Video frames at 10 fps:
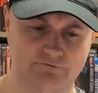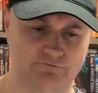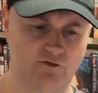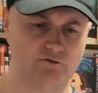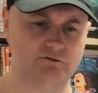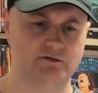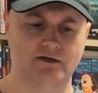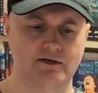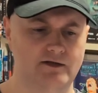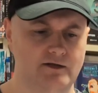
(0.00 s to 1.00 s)
It's
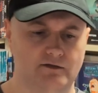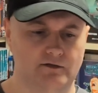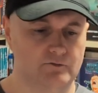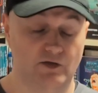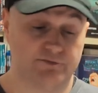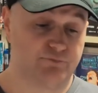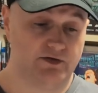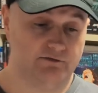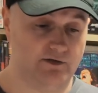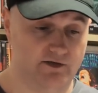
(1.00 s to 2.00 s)

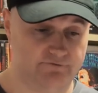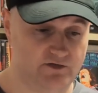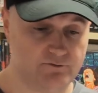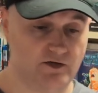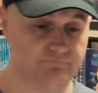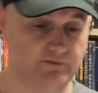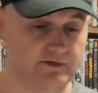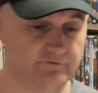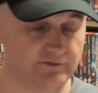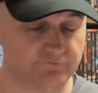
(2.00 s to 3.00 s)
brilliant. Cillian Murphy is